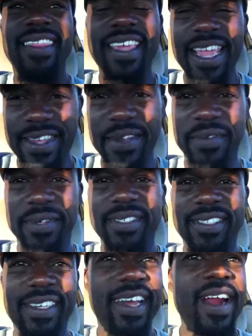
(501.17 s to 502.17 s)
thank you,
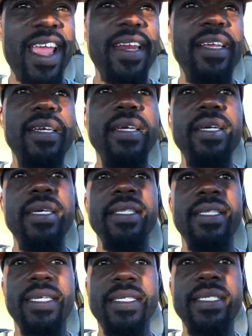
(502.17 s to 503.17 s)
all right?
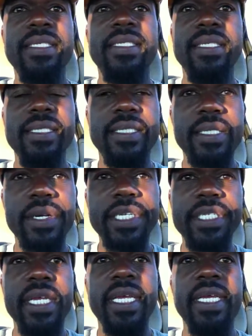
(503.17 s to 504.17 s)
This is
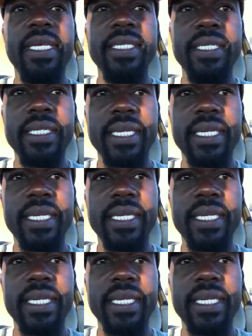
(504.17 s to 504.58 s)
seriously